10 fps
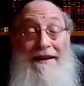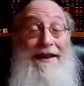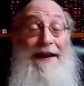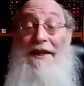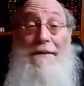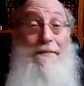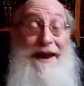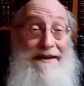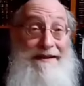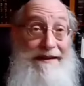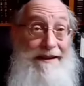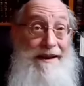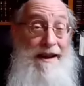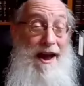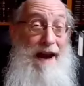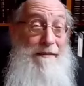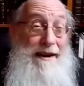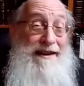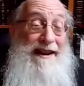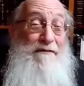to live in the past. I
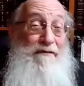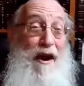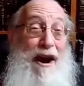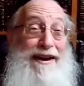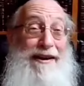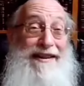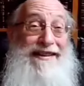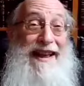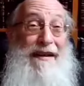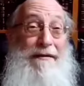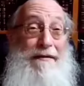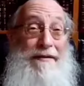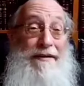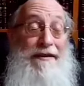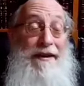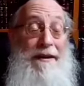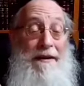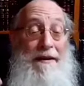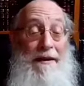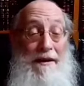mean, to define ourselves
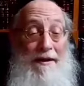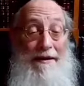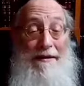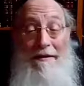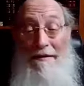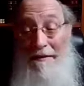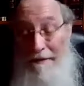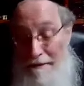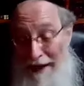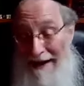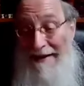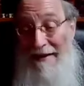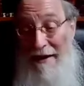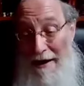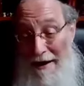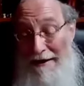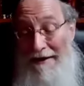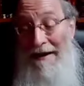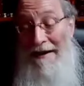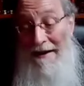based
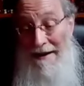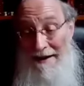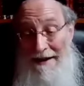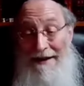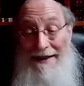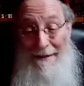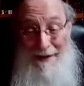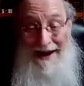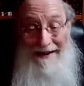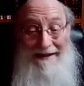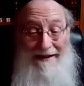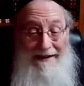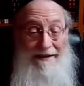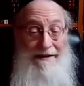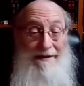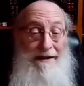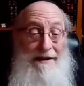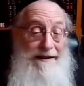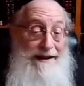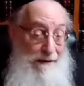on the past.
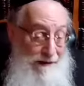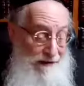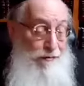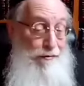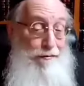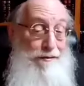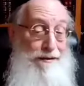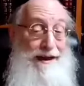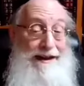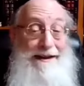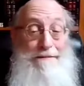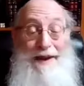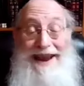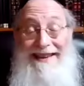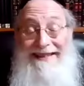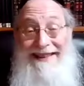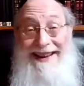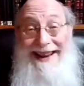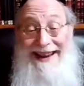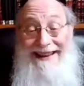Now, it's true that the past
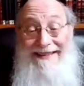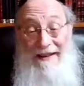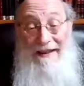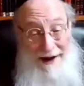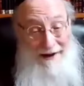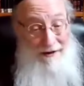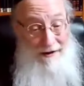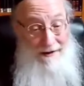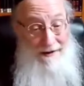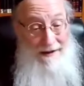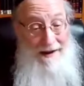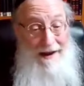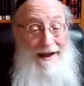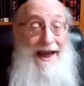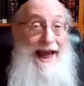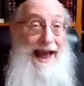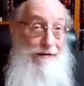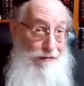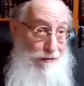needs correction, and